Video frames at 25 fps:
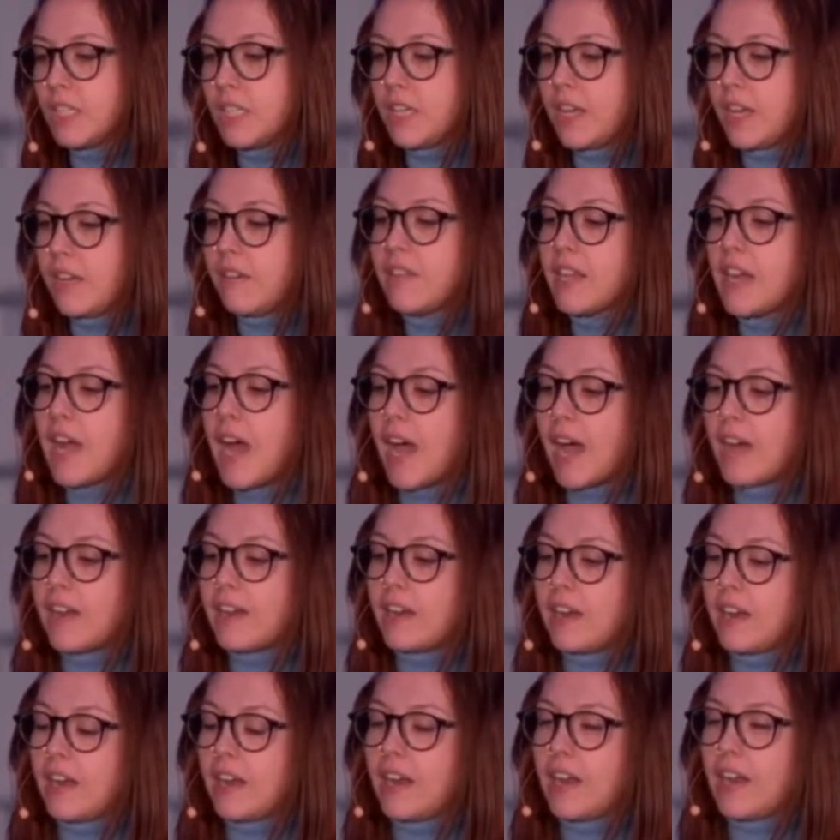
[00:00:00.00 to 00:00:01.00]
David
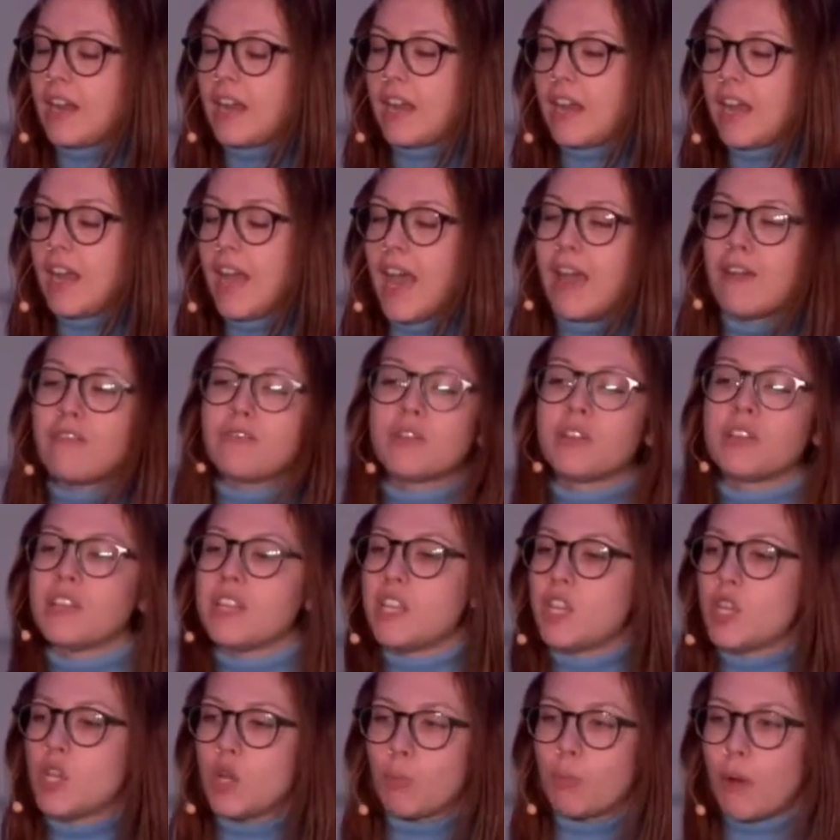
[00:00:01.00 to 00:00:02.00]
had
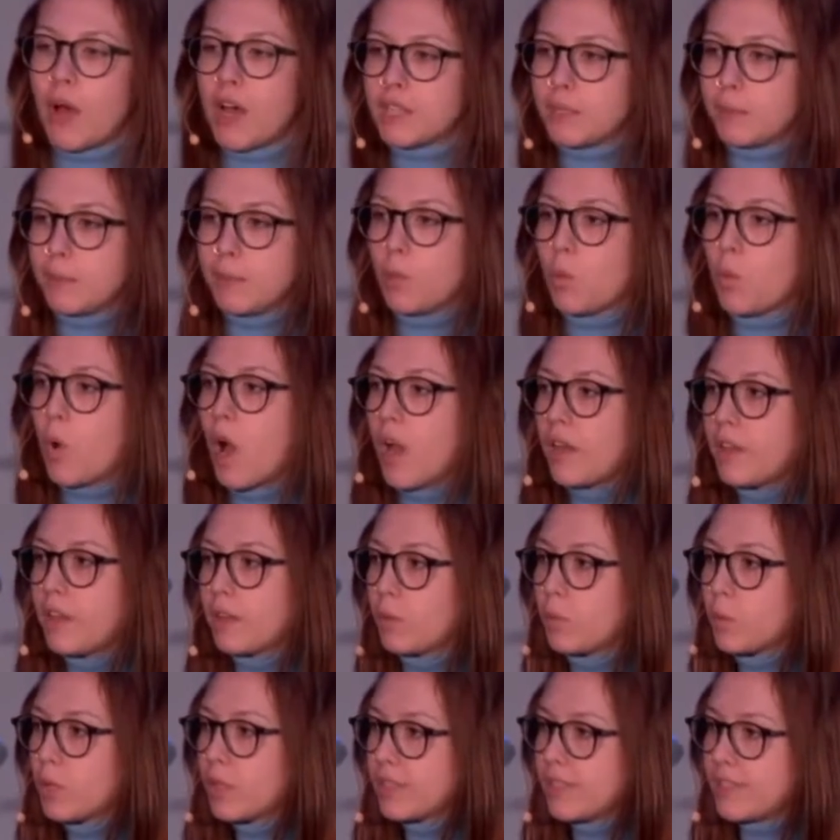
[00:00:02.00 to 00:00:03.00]
everything he could possibly want in
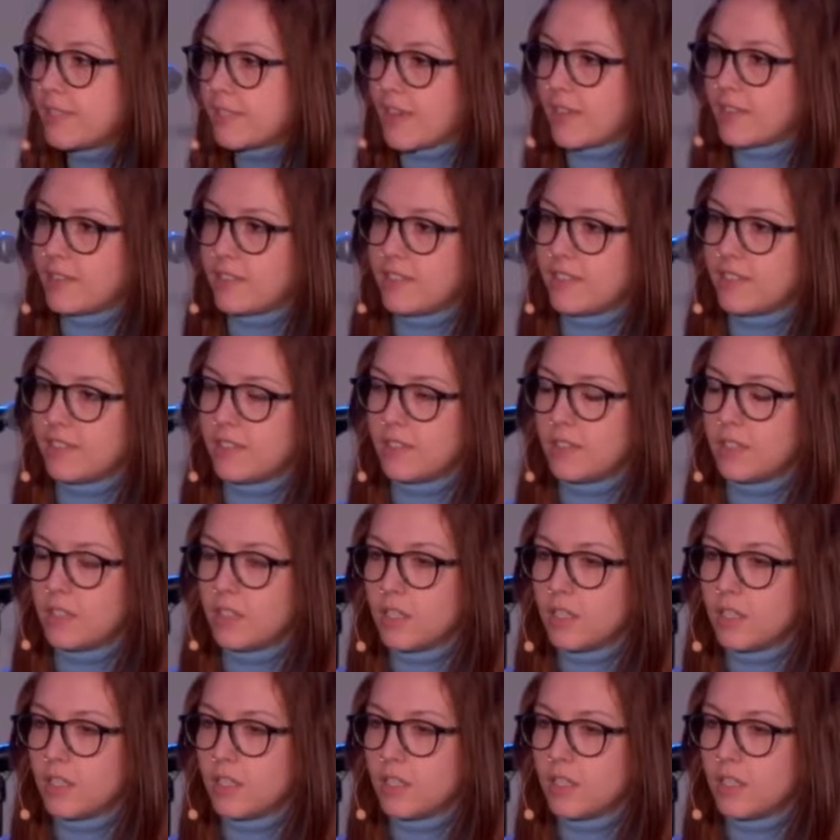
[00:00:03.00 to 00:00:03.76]
the worldly sense.